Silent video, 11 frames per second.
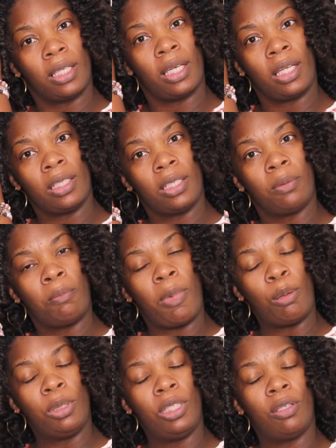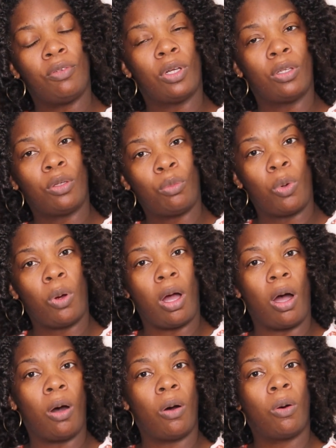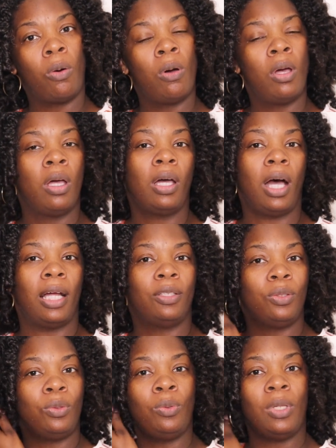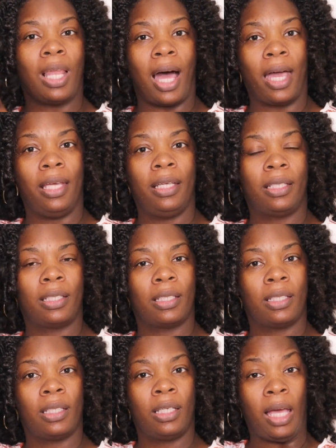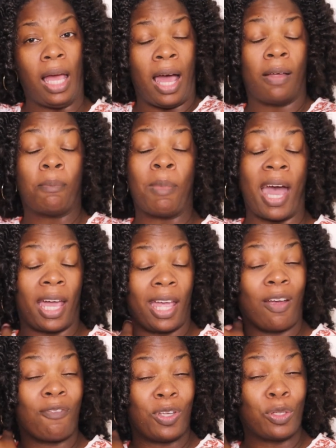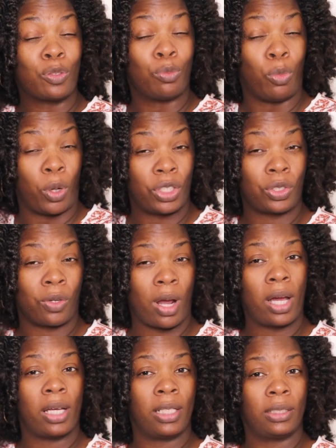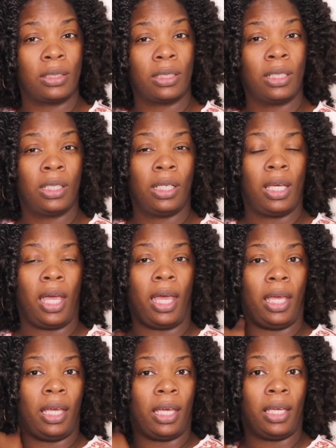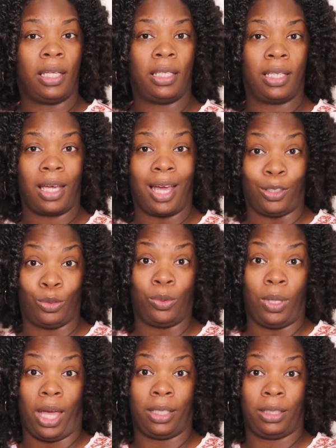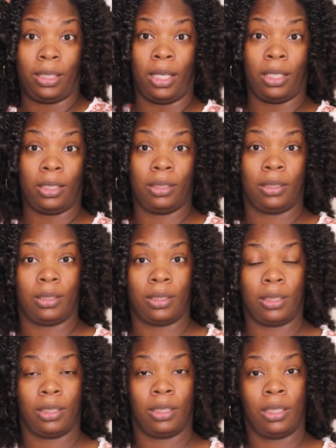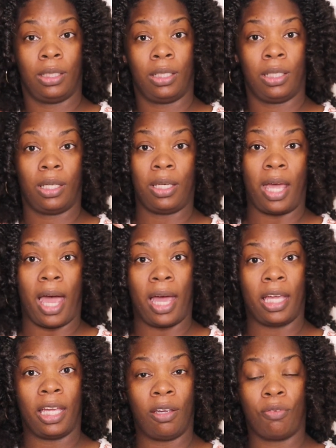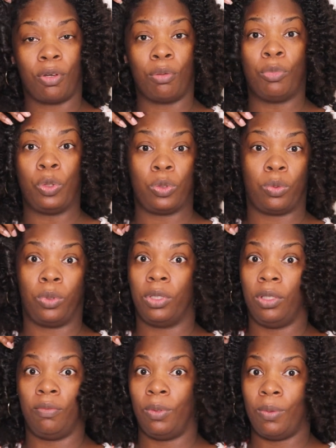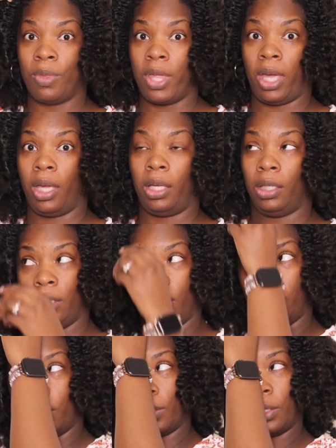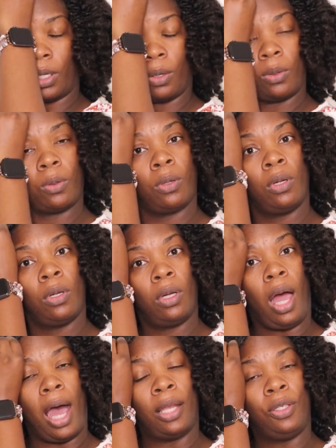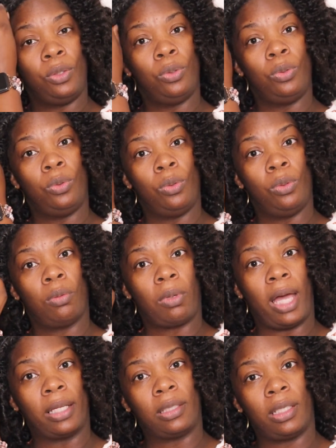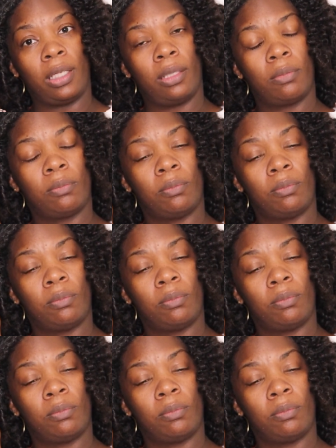that, and maybe give you a little more hold. I do like, my hair feels moisturized, and I do like that. Not every mousse will give you that either, so I do like that.